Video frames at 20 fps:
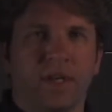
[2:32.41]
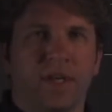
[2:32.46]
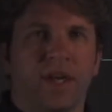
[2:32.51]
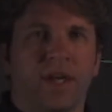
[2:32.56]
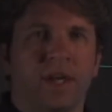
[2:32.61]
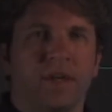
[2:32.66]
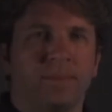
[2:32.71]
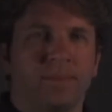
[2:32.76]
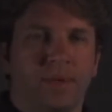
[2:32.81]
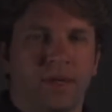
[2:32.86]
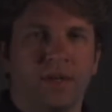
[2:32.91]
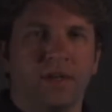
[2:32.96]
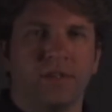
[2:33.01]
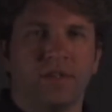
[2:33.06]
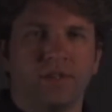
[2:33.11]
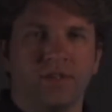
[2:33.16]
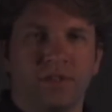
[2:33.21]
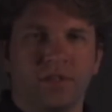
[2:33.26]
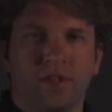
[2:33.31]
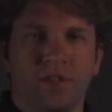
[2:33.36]
and
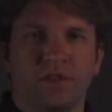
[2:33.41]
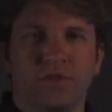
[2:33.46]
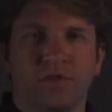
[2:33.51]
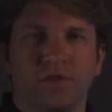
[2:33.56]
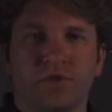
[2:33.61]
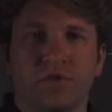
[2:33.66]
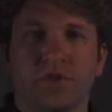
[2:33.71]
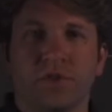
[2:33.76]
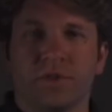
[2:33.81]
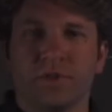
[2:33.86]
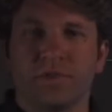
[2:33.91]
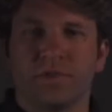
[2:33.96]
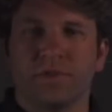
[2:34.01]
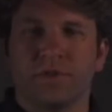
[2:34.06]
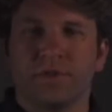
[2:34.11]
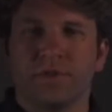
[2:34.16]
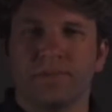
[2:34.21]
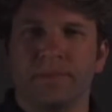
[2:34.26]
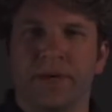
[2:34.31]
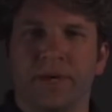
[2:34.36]
Pangolin's Lasershow
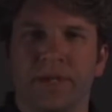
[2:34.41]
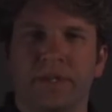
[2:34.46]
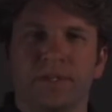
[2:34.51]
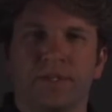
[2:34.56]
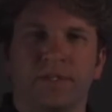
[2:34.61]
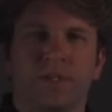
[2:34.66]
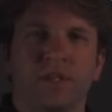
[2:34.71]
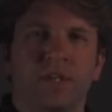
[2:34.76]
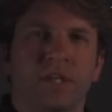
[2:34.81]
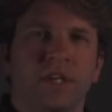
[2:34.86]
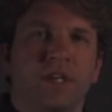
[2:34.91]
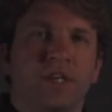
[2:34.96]
Converter MAX